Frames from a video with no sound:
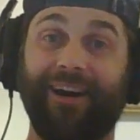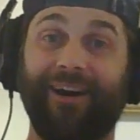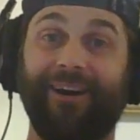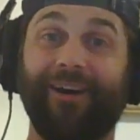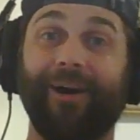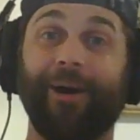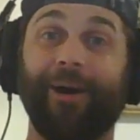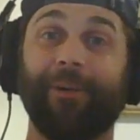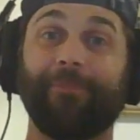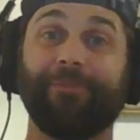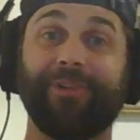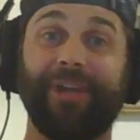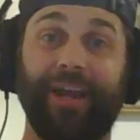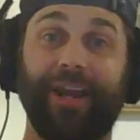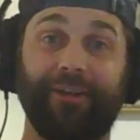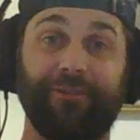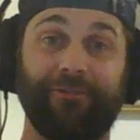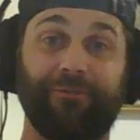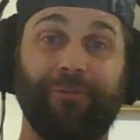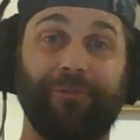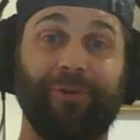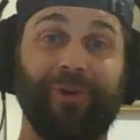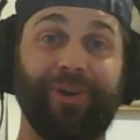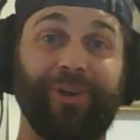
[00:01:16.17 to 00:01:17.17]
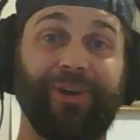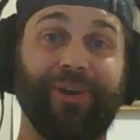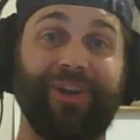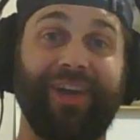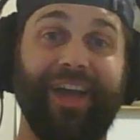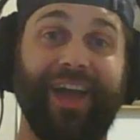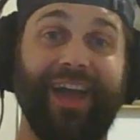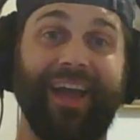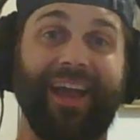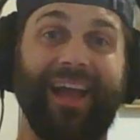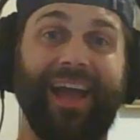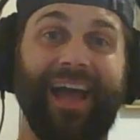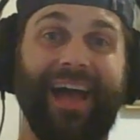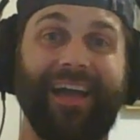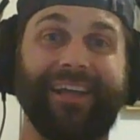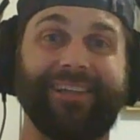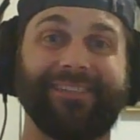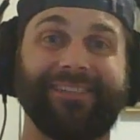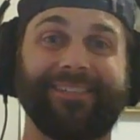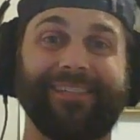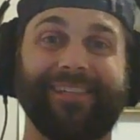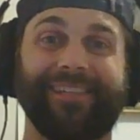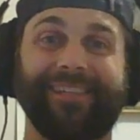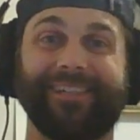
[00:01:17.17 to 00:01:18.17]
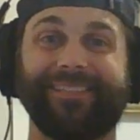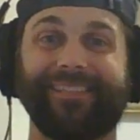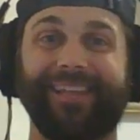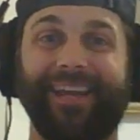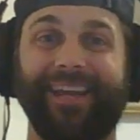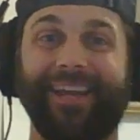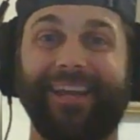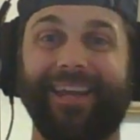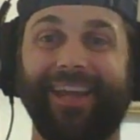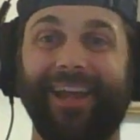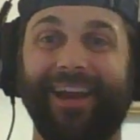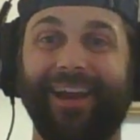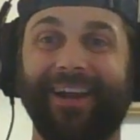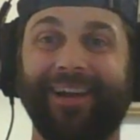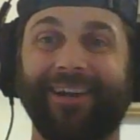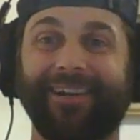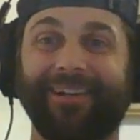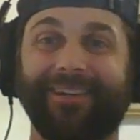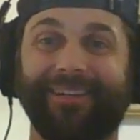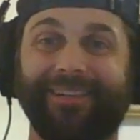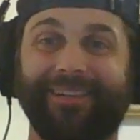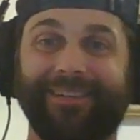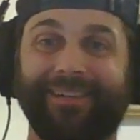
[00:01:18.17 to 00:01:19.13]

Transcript: I'll update it for you, okay, guys? Take care.